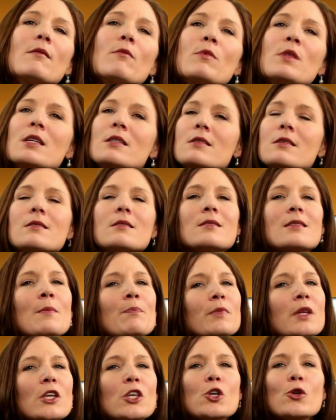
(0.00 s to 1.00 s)
This is
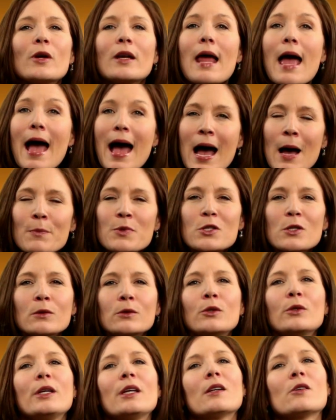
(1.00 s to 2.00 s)
something you can
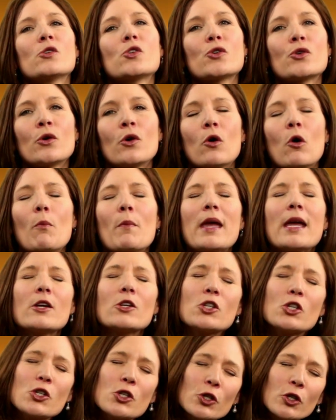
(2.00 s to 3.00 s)
absolutely control. Make
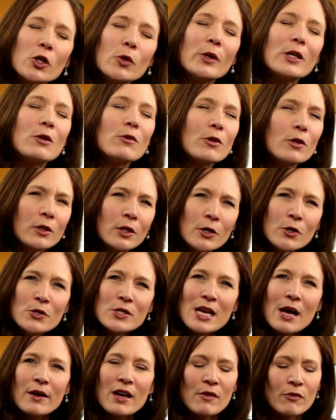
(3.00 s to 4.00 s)
sure when you
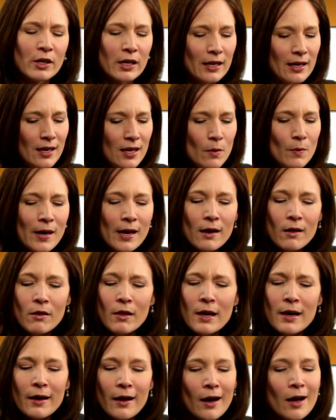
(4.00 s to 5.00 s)
close out every
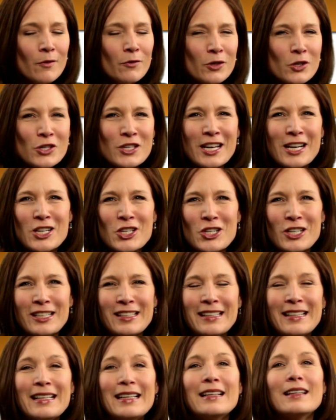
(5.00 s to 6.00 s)
email,
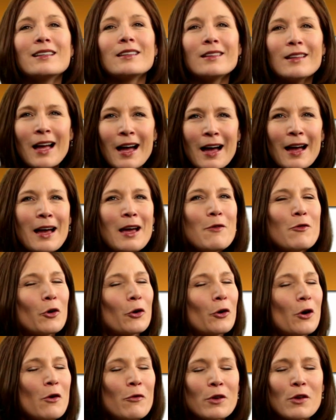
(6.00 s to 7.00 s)
conversation, live
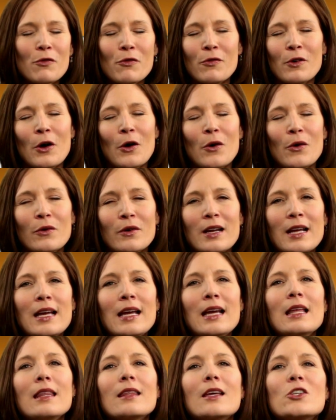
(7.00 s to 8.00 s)
or over the phone,
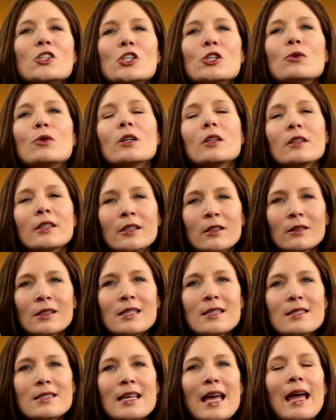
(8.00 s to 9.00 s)
that you
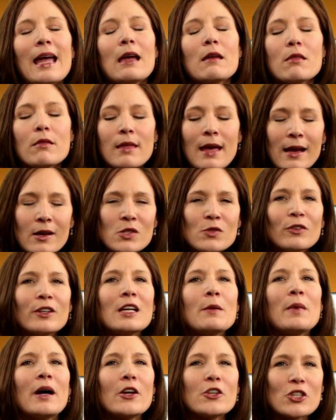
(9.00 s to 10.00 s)
clearly say, thanks
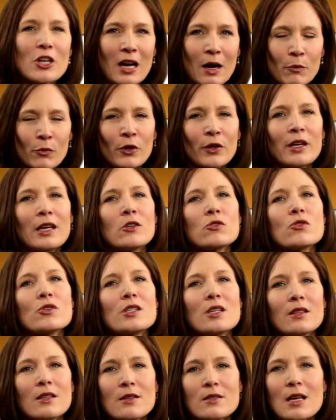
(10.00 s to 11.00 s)
very much, I'm really
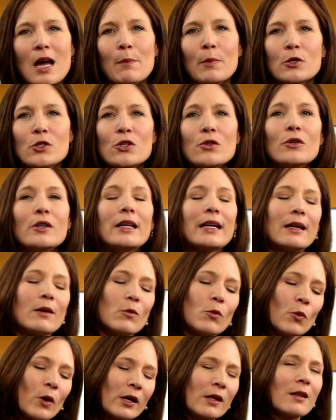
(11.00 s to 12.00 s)
interested in this opportunity.
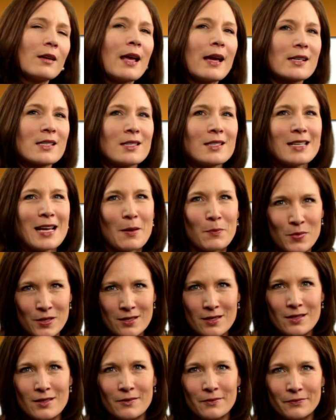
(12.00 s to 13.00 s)
What are the next
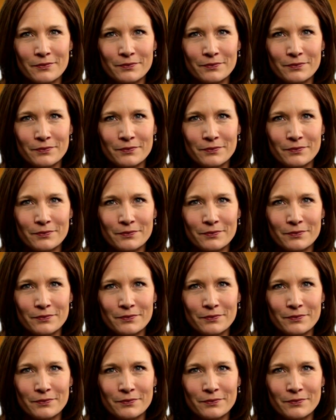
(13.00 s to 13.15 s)
steps?